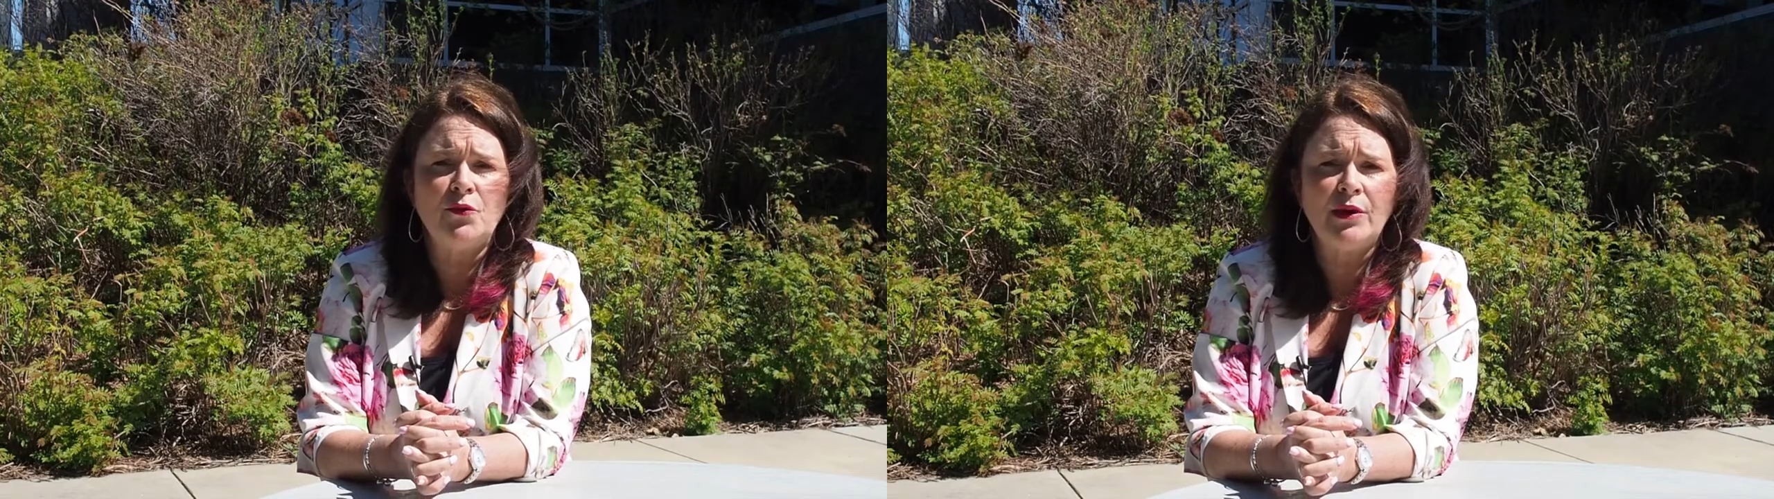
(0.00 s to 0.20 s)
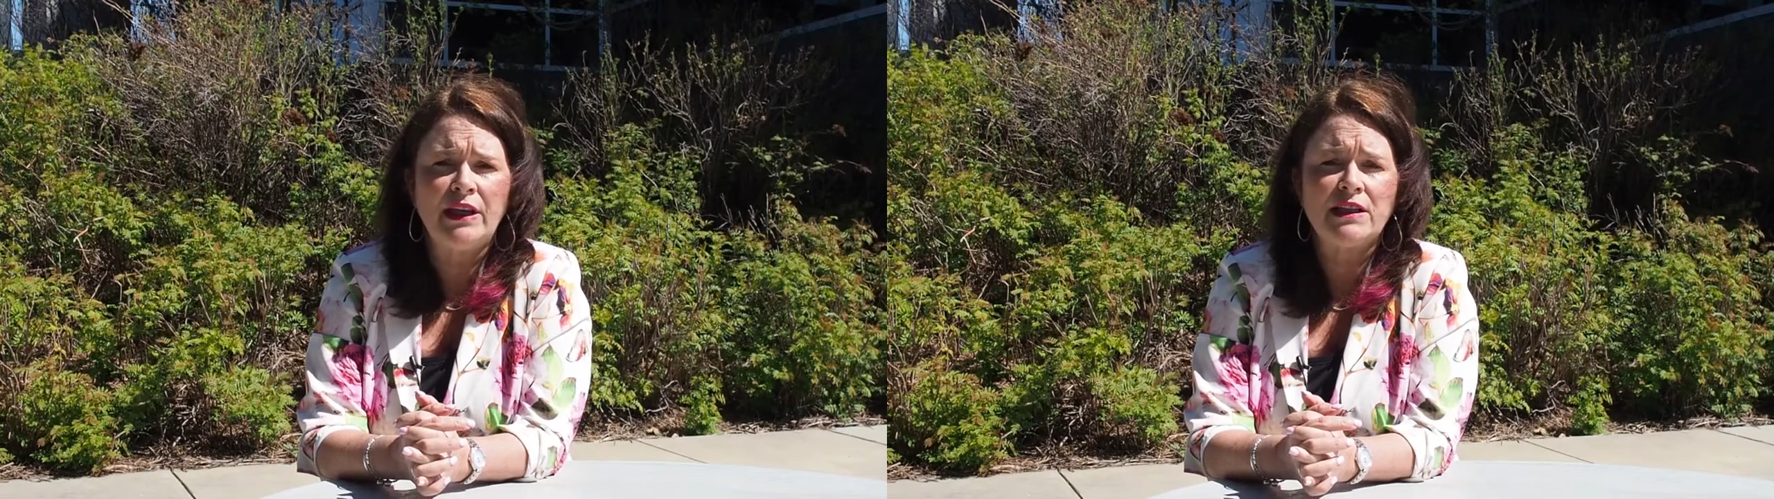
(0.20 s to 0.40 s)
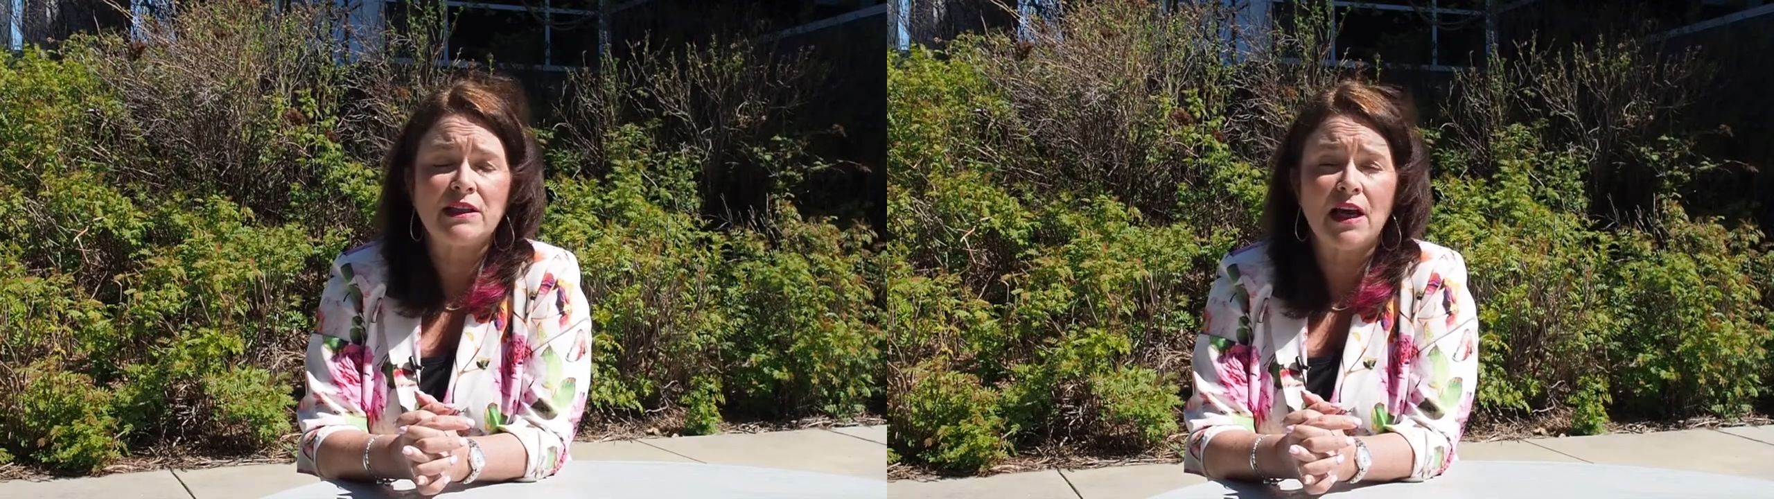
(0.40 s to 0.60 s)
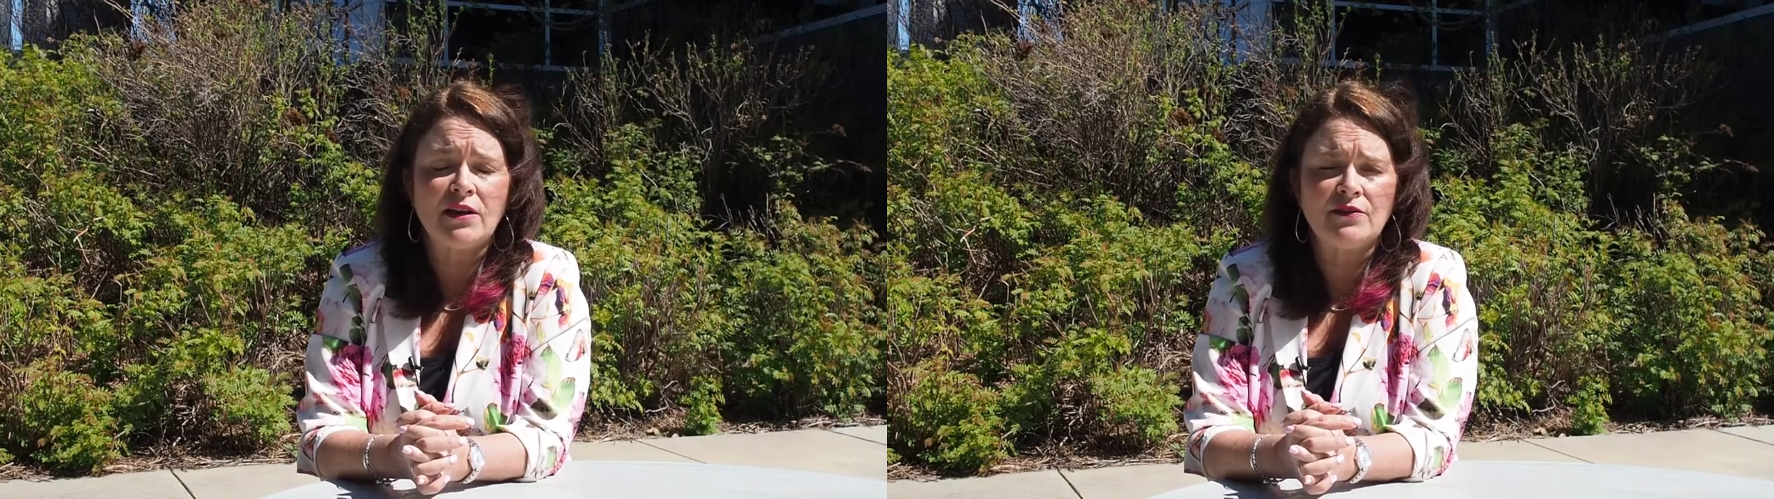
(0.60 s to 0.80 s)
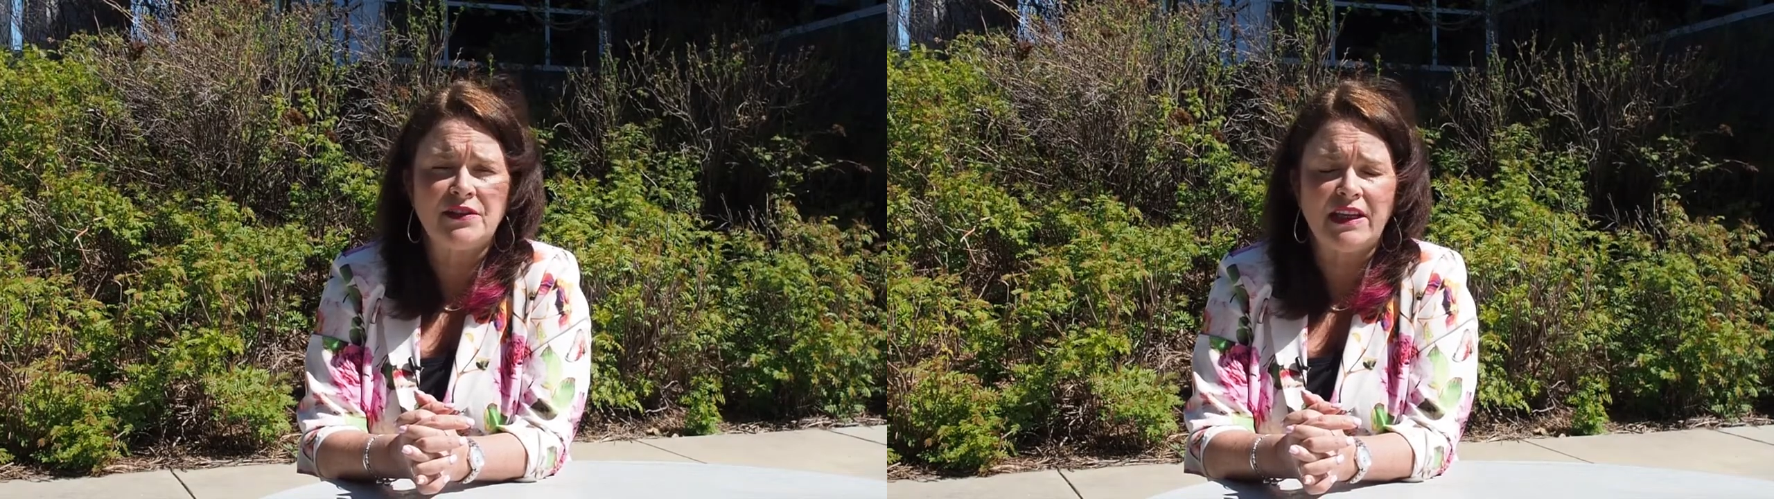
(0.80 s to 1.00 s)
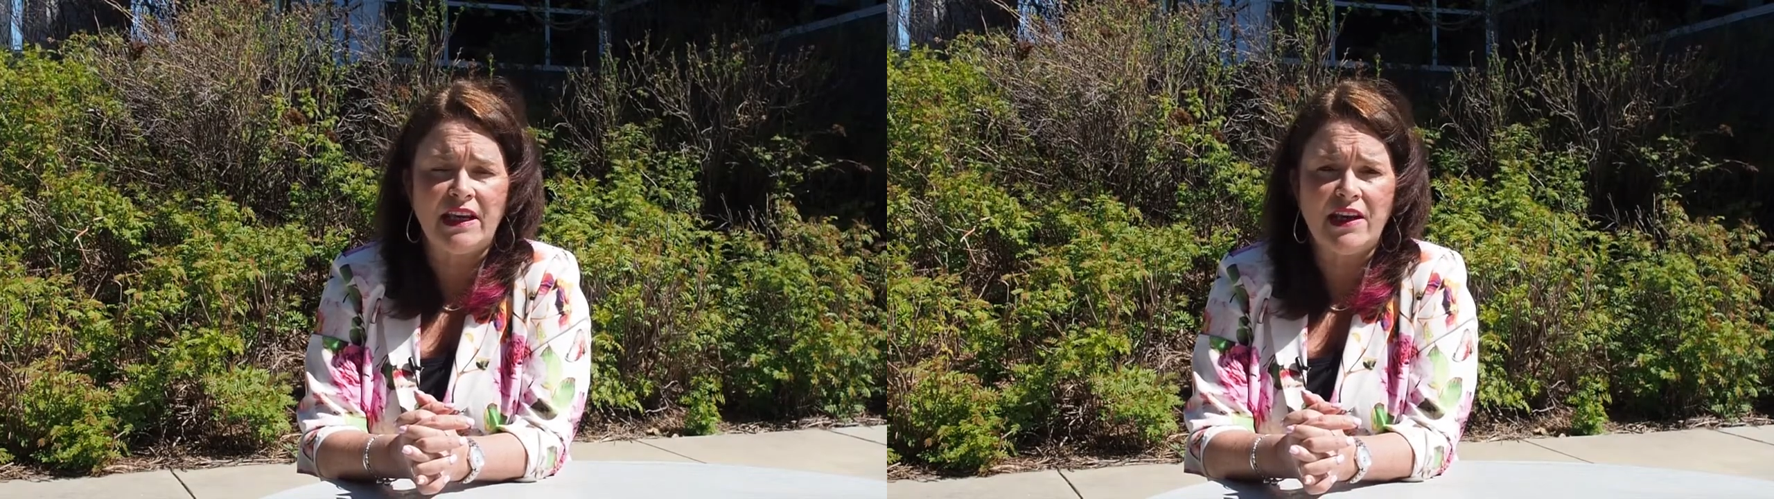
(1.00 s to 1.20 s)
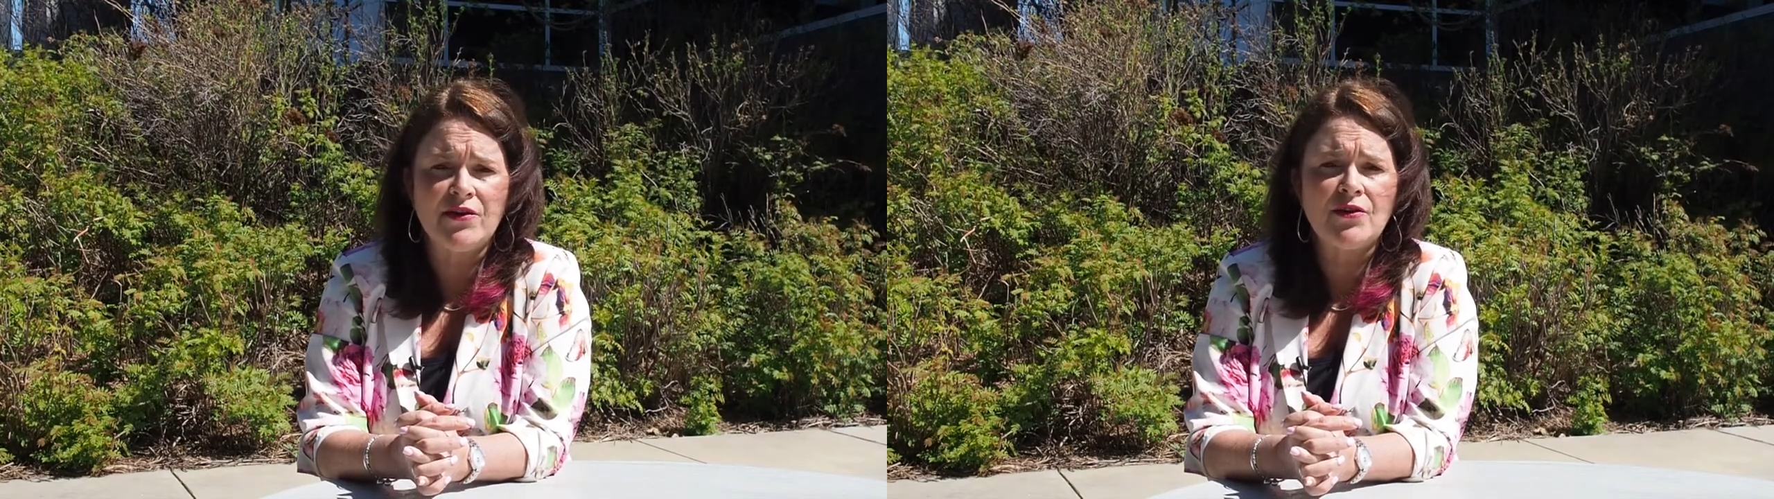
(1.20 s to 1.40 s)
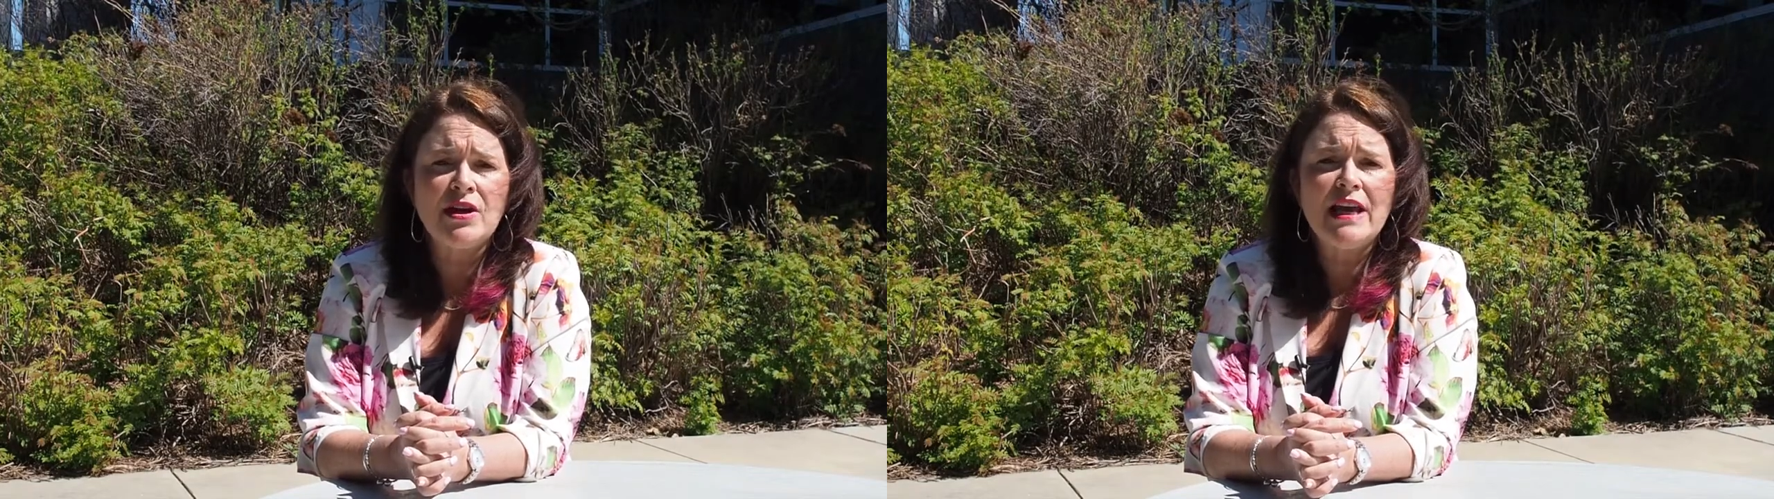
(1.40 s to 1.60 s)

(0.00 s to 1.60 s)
weeks out of the year,